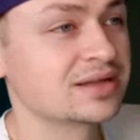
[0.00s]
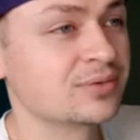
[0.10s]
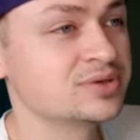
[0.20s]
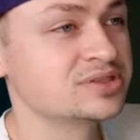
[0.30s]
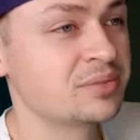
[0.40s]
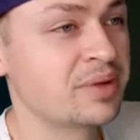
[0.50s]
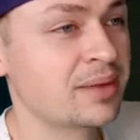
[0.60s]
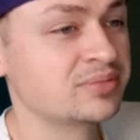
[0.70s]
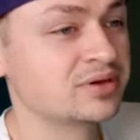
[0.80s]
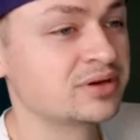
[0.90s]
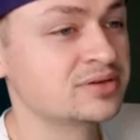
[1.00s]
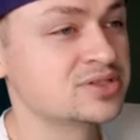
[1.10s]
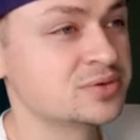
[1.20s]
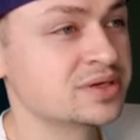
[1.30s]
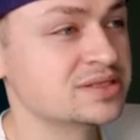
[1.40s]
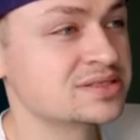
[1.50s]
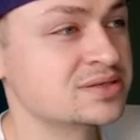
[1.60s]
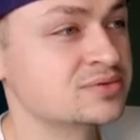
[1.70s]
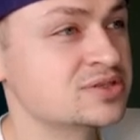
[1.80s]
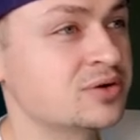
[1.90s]
I wish they popped the hood so we can see
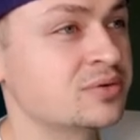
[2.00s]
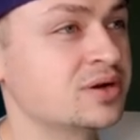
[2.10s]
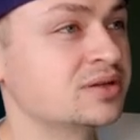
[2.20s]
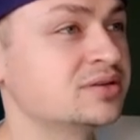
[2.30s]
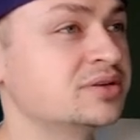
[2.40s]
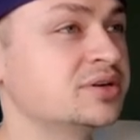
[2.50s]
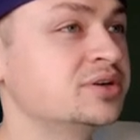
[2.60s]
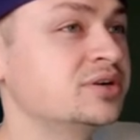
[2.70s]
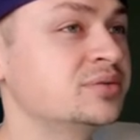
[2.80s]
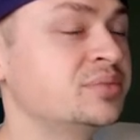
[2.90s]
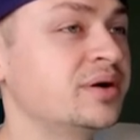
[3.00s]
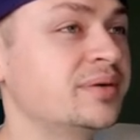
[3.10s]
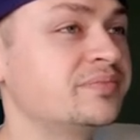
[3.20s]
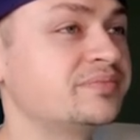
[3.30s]
what's going on under the hood, but